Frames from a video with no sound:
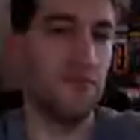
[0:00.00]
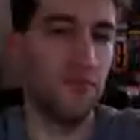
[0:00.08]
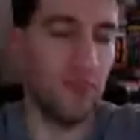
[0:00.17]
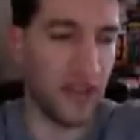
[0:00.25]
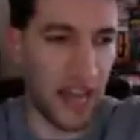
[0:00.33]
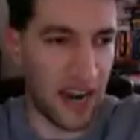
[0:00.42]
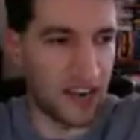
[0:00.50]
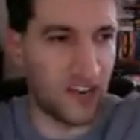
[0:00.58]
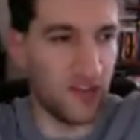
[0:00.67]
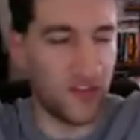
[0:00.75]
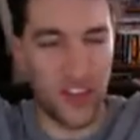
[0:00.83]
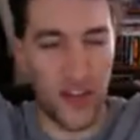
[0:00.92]
we got to
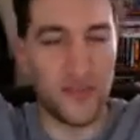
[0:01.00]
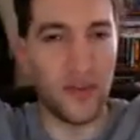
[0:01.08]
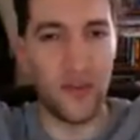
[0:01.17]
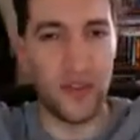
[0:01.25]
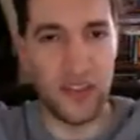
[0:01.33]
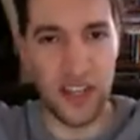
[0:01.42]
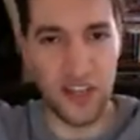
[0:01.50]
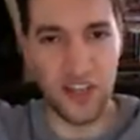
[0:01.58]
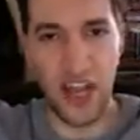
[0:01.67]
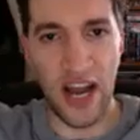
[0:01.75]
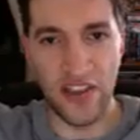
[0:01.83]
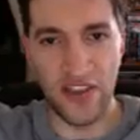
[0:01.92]
do something with these
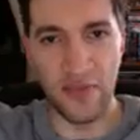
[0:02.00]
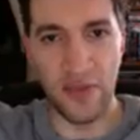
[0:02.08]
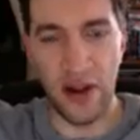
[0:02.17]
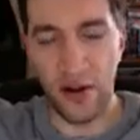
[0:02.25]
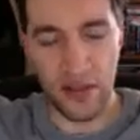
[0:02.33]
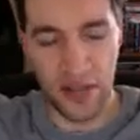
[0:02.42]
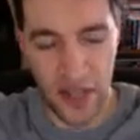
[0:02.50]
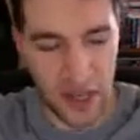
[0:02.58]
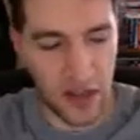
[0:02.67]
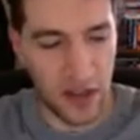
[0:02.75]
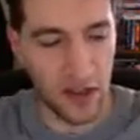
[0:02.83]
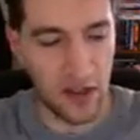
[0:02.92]
guys,
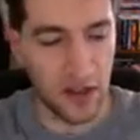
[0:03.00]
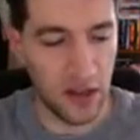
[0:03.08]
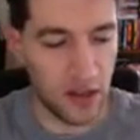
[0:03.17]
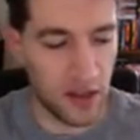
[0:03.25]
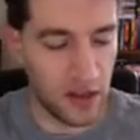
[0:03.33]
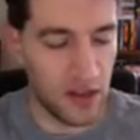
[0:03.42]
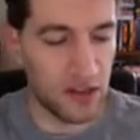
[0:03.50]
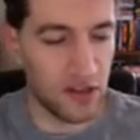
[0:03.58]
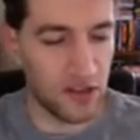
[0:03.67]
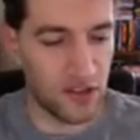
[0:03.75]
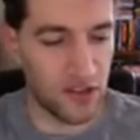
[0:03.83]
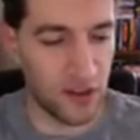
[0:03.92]
apparently.
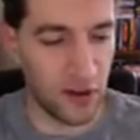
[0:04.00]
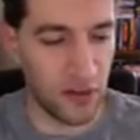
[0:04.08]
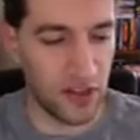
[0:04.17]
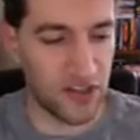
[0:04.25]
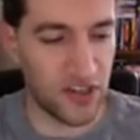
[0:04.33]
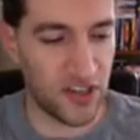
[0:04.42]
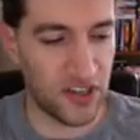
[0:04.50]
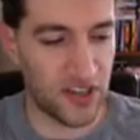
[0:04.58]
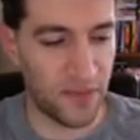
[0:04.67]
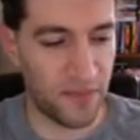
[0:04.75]
So let's just